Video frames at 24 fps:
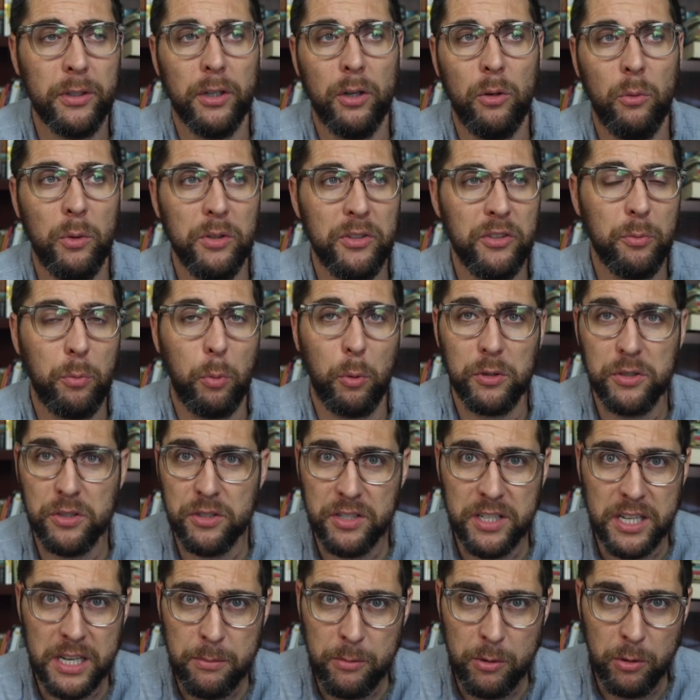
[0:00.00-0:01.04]
you know, what sports
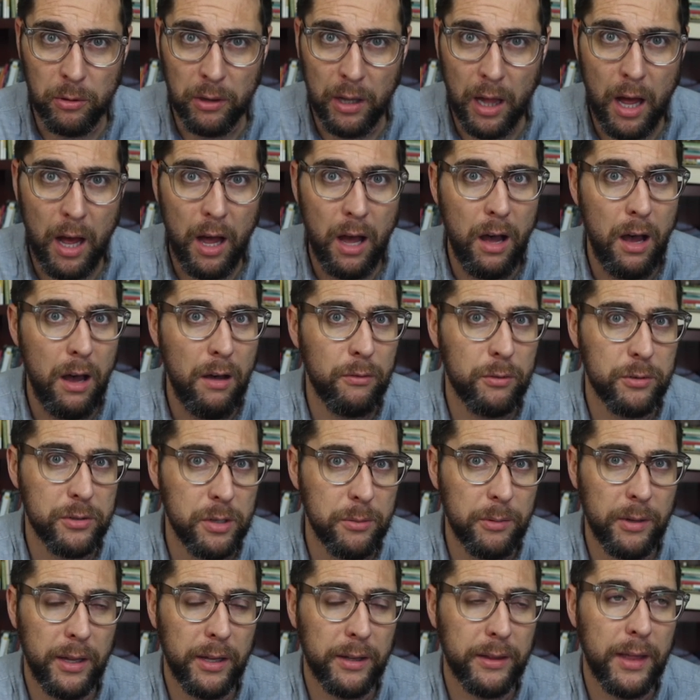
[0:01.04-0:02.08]
team you love or
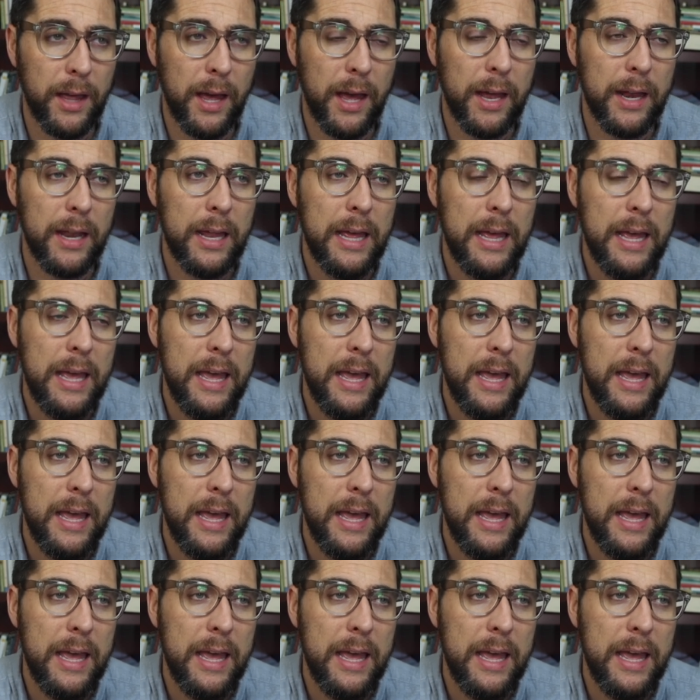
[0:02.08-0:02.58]
something like that.